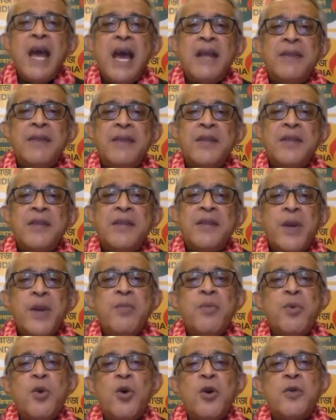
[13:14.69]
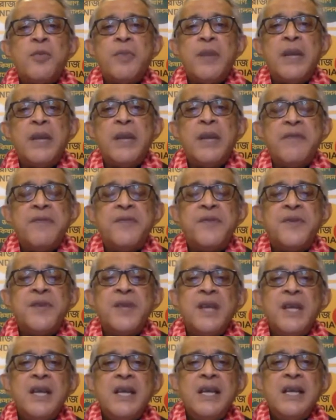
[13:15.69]
And the Supreme Court
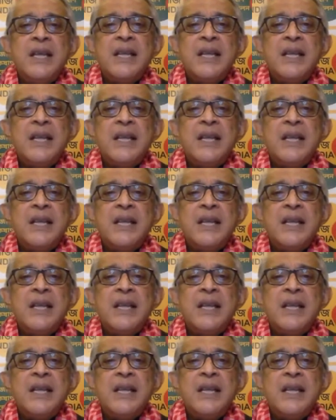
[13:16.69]
believes